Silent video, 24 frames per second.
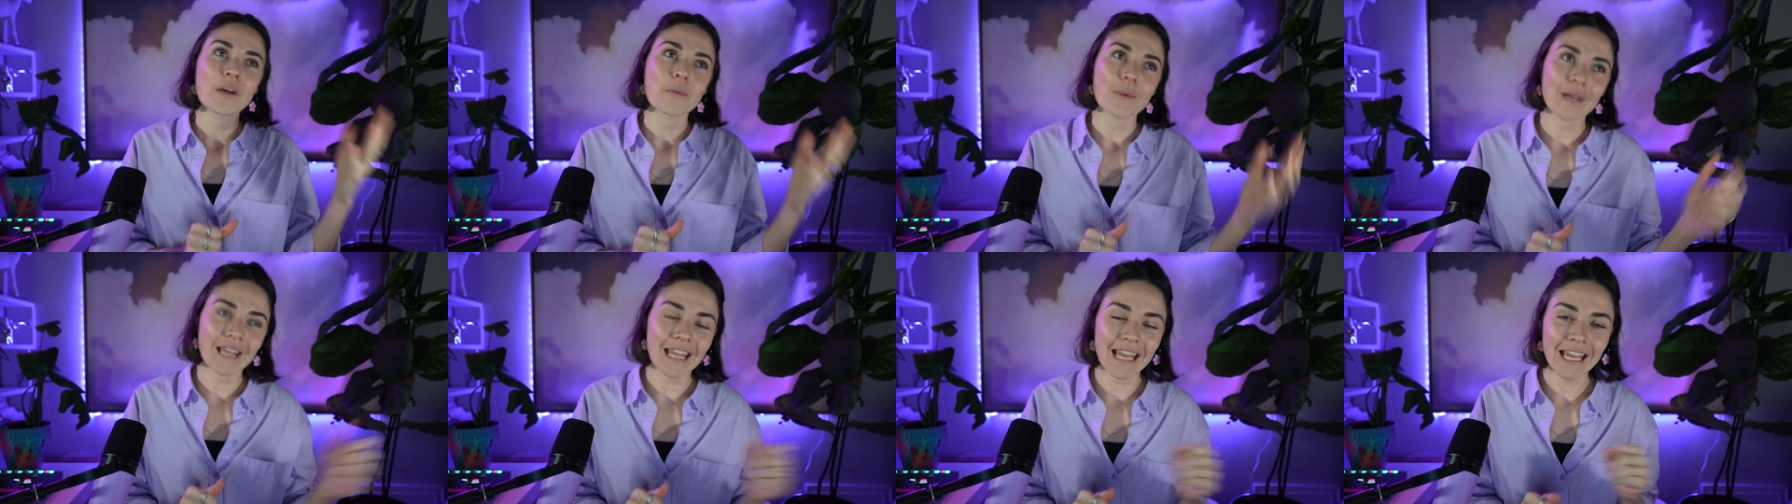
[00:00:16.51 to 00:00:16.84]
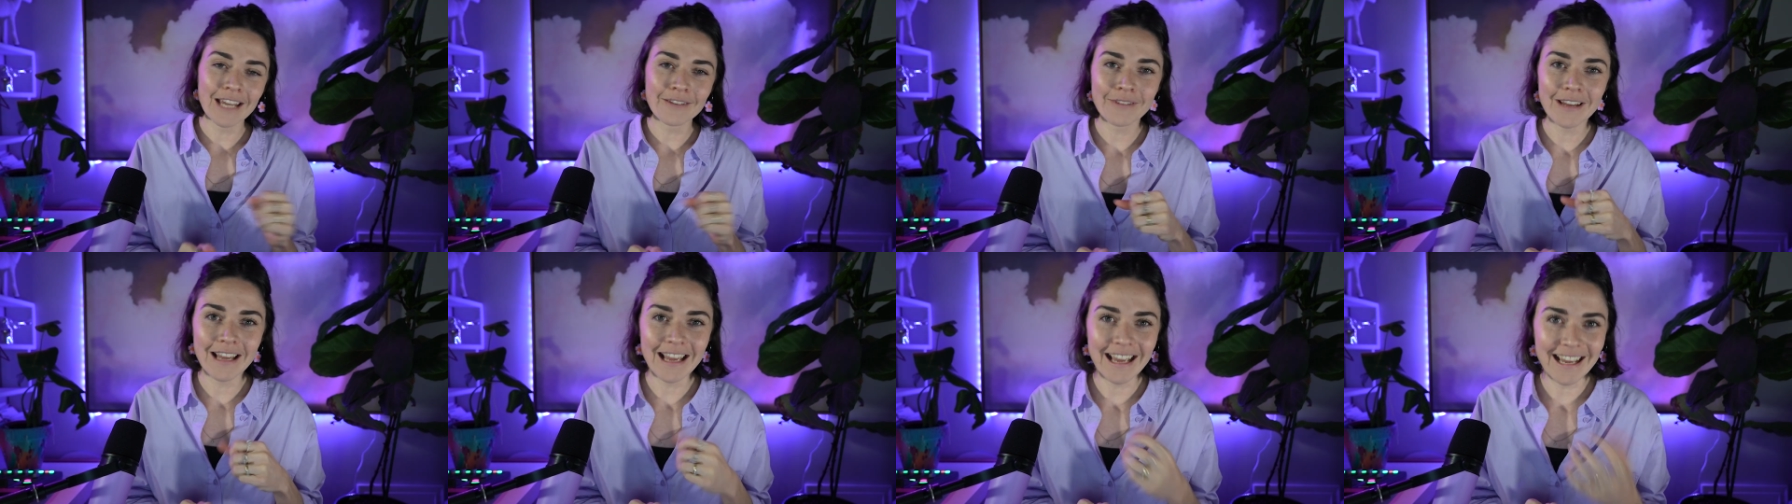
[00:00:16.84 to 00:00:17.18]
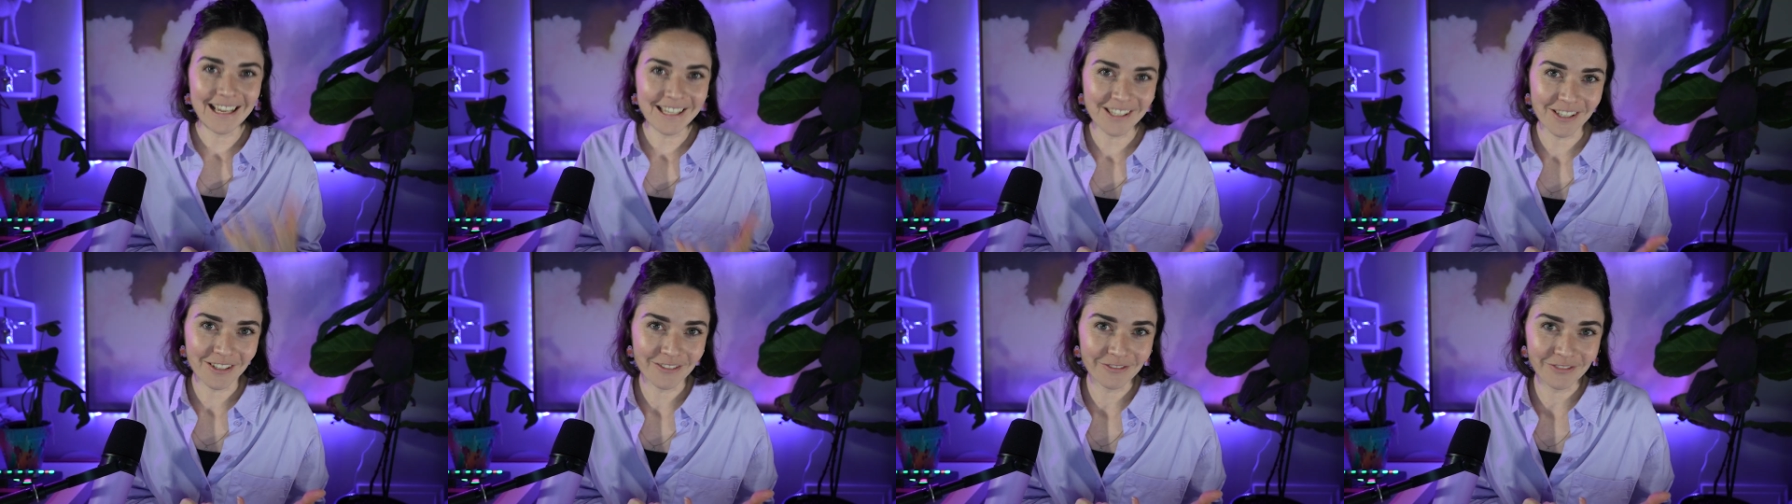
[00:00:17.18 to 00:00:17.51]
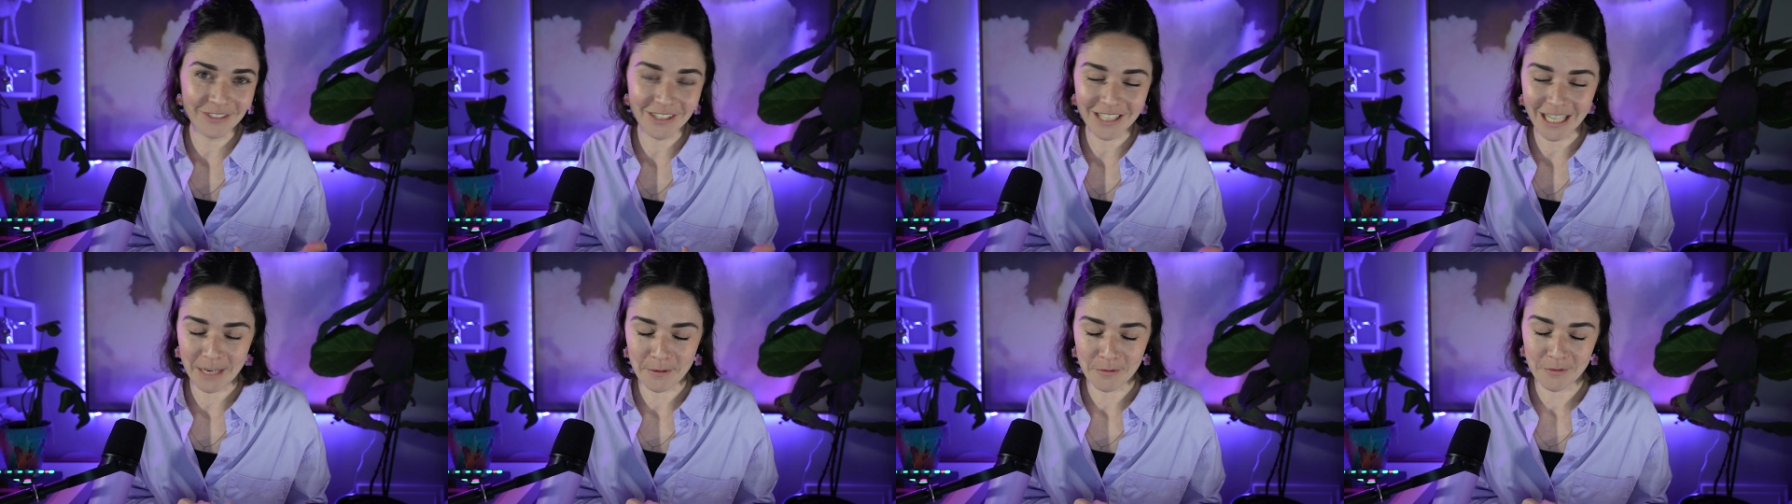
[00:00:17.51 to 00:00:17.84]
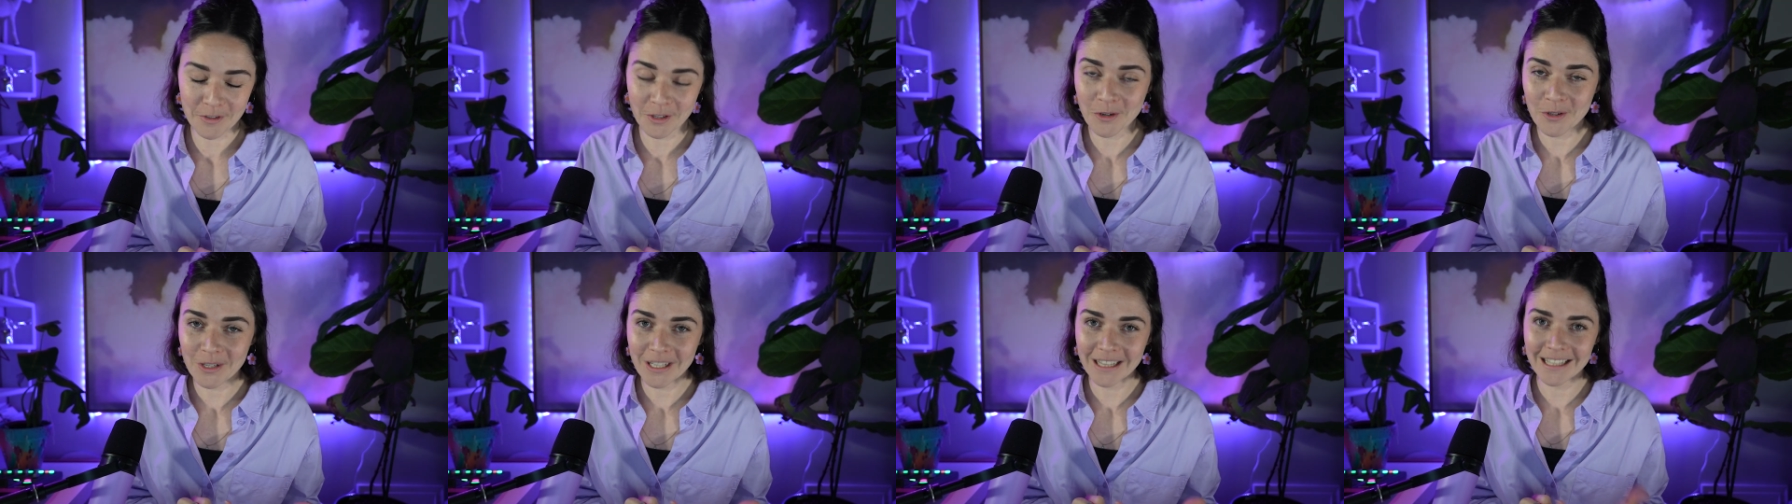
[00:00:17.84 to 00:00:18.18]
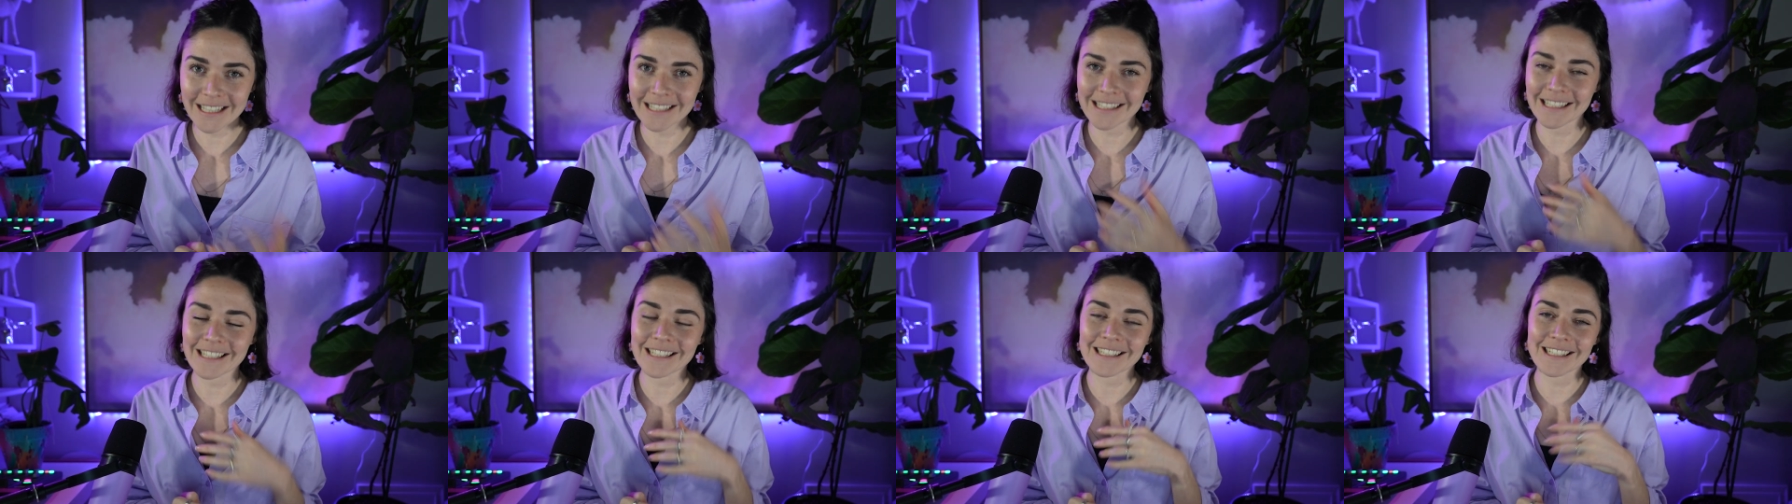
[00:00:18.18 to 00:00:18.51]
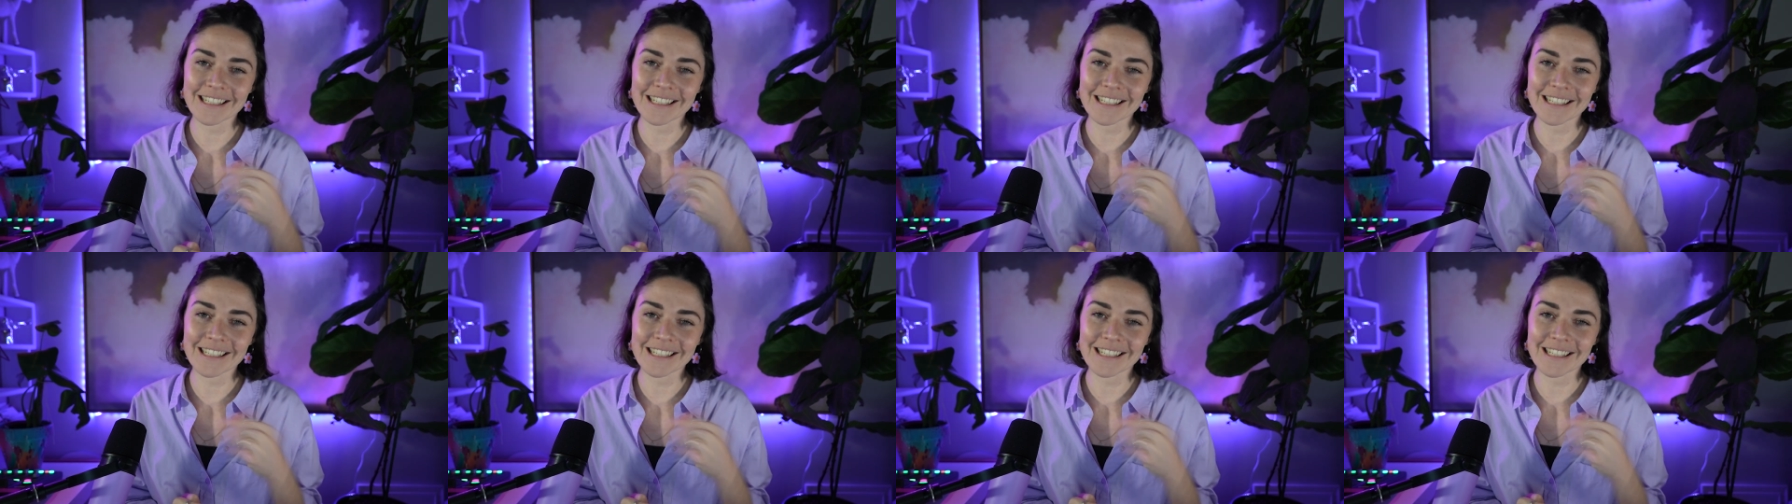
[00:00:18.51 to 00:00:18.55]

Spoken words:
But Canva, as of the time of recording this,